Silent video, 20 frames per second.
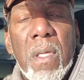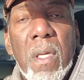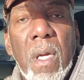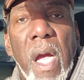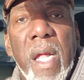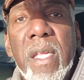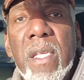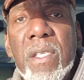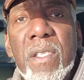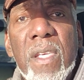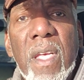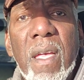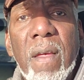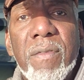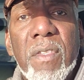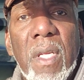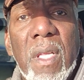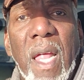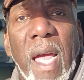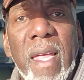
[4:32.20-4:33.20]
I didn't say you
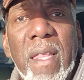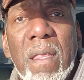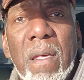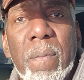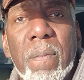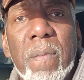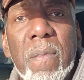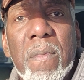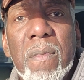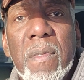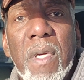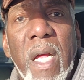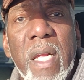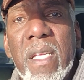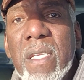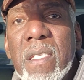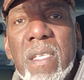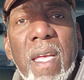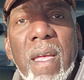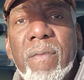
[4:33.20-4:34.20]
have to like them. I
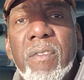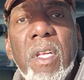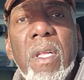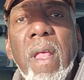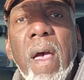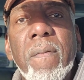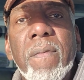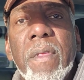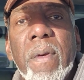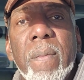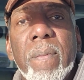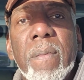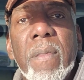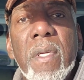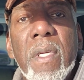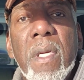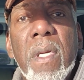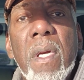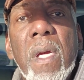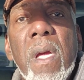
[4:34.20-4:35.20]
didn't say you have to love
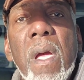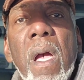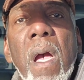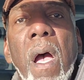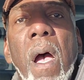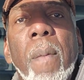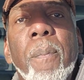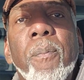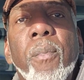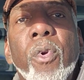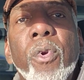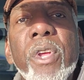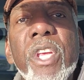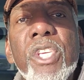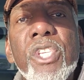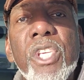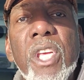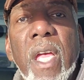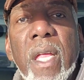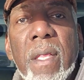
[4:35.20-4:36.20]
them.
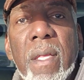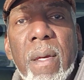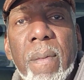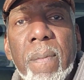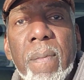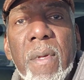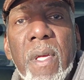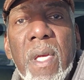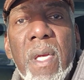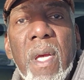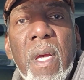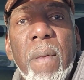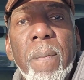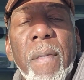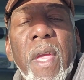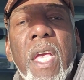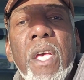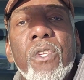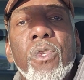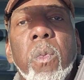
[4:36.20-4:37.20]
Appreciate them.
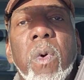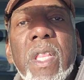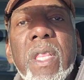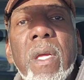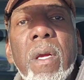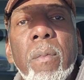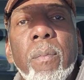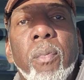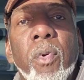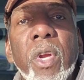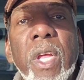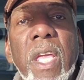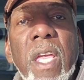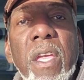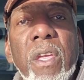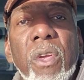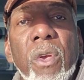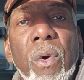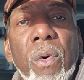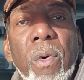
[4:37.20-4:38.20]
Because what they're
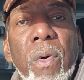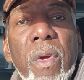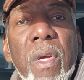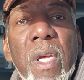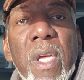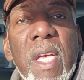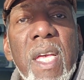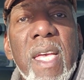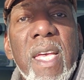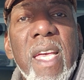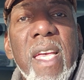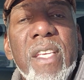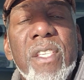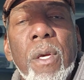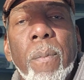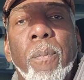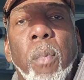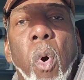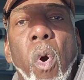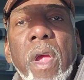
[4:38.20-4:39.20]
bringing you is
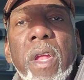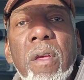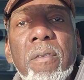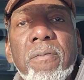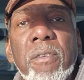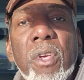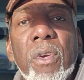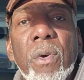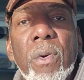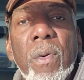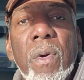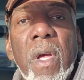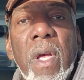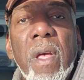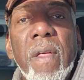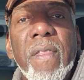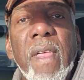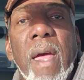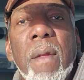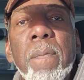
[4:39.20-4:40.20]
a point of view
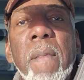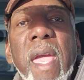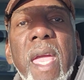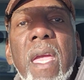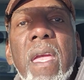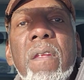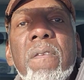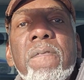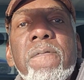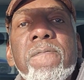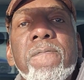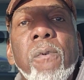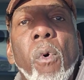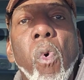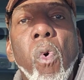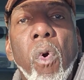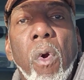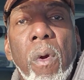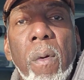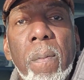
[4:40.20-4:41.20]
that may
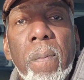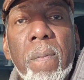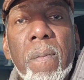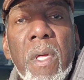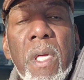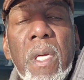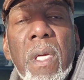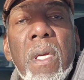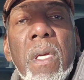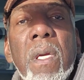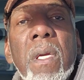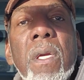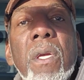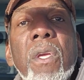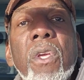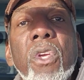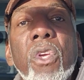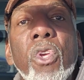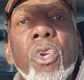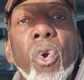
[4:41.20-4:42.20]
inform
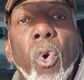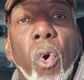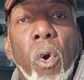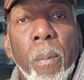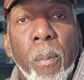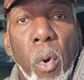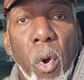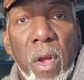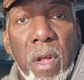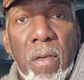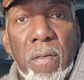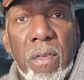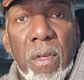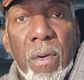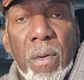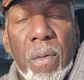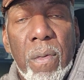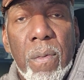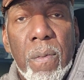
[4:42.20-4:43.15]
your point of view.